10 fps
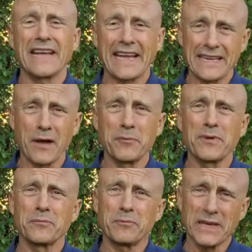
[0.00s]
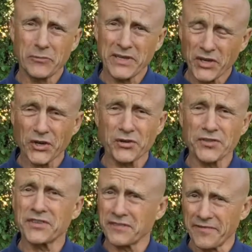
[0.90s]
end up being returned
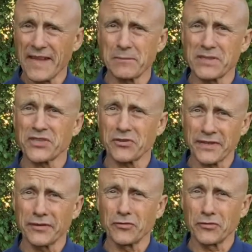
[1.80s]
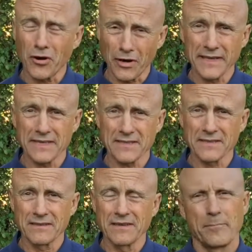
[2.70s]
to their families or legal
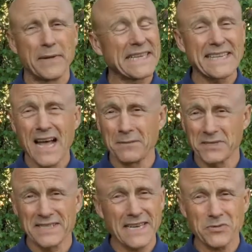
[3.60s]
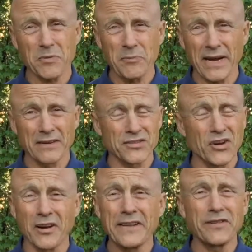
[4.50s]
guardians. Many times, desperate parents
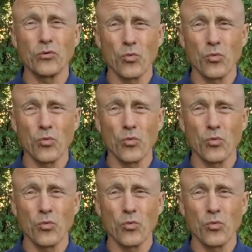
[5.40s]
aren't even